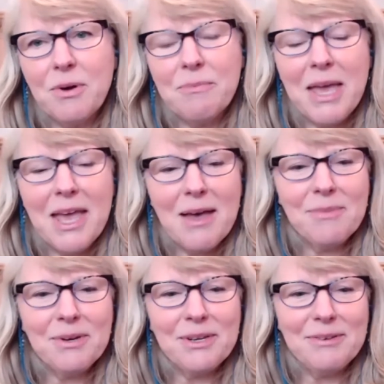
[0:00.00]
may
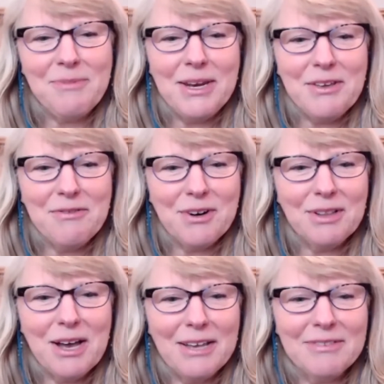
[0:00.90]
happen in many of our
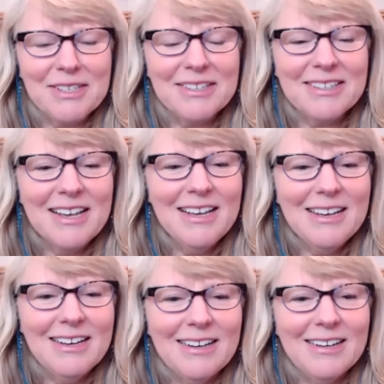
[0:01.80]
lives is
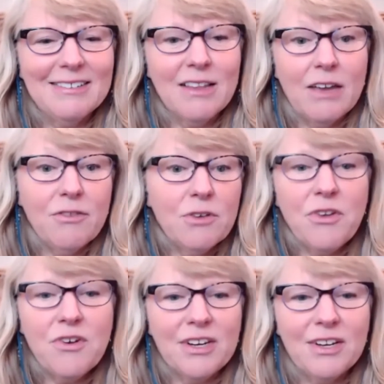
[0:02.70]
life goes
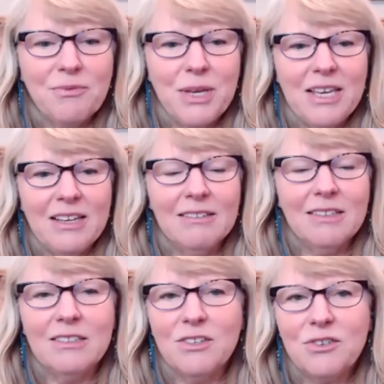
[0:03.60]
on and we get a
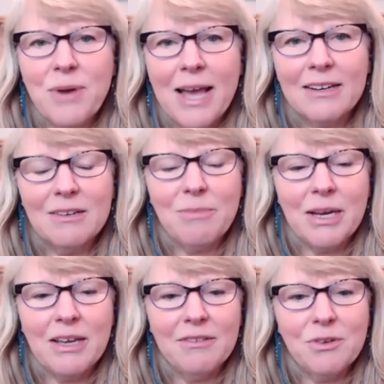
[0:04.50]
little distracted
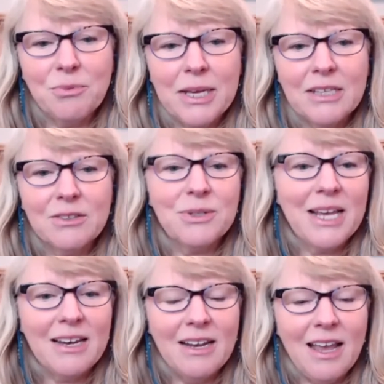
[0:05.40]
by the regular day
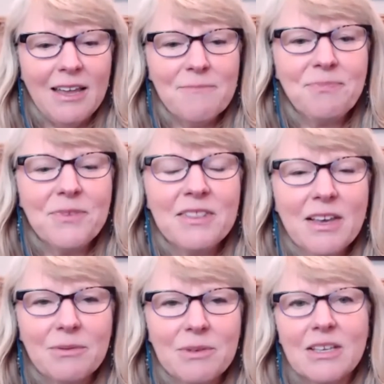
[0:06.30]
to day. And
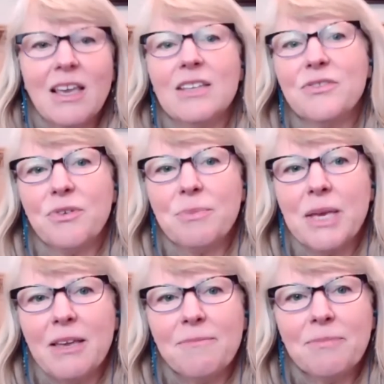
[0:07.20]
that was the case for
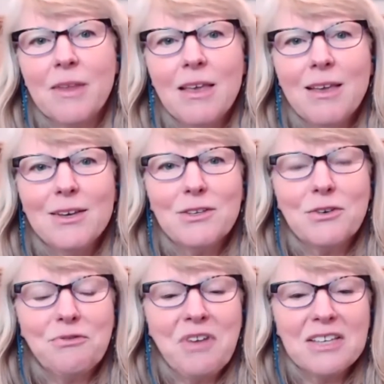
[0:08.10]
me. So,
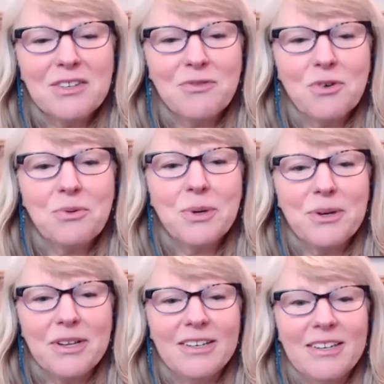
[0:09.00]
fast forward
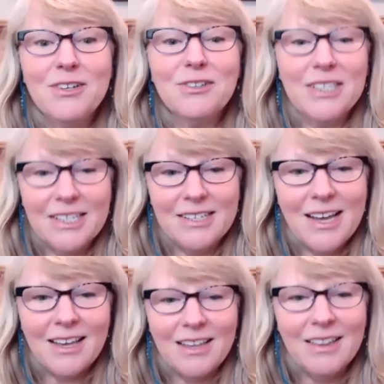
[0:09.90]
nearly a
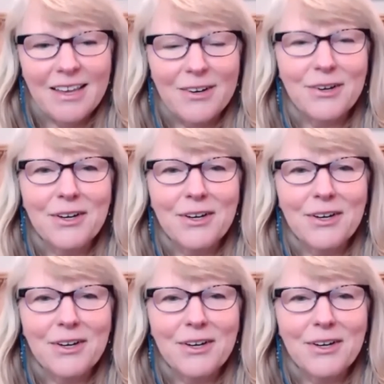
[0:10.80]
decade later,